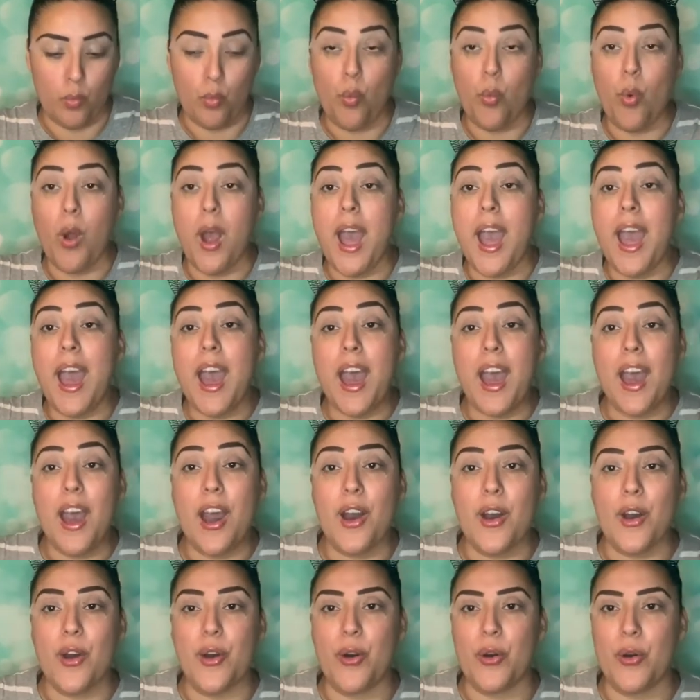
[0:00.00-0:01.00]

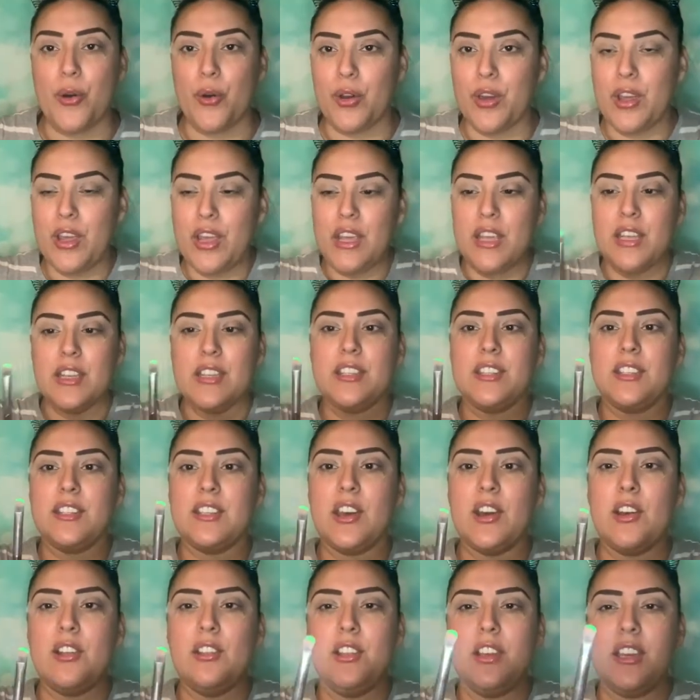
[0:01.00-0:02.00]
Wow,
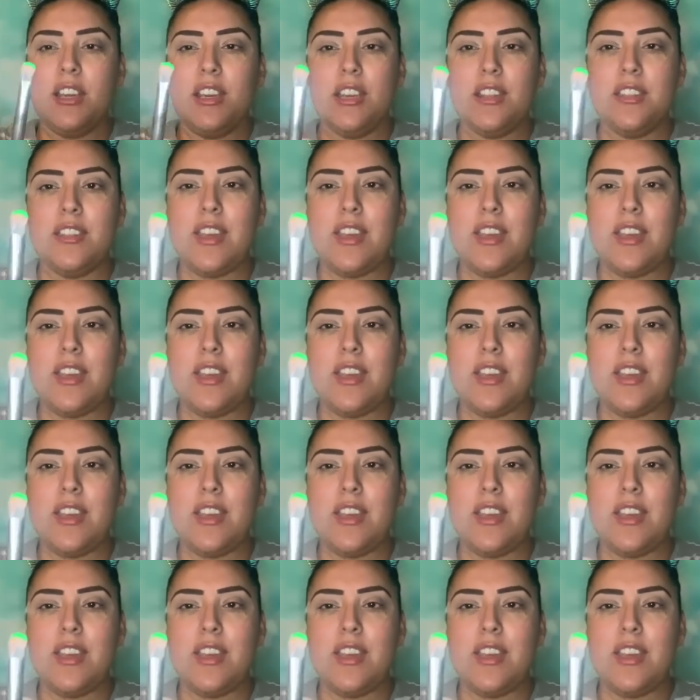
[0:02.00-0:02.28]
so look at